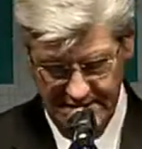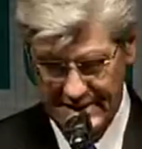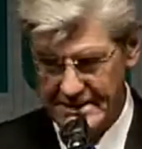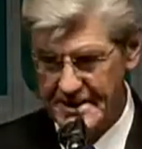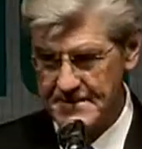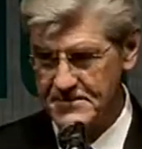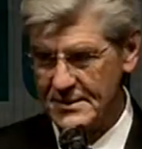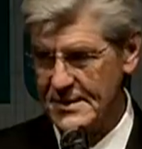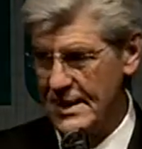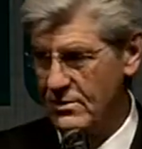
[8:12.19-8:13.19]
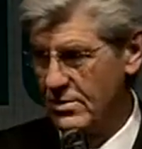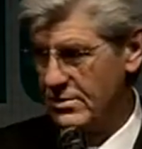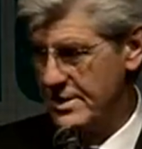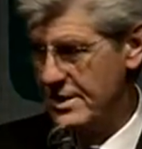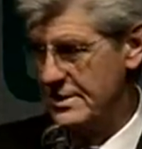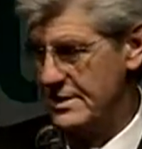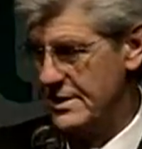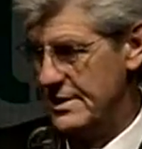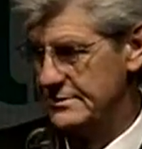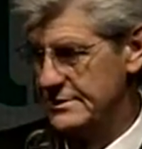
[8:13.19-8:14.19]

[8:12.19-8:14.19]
and they will get it done.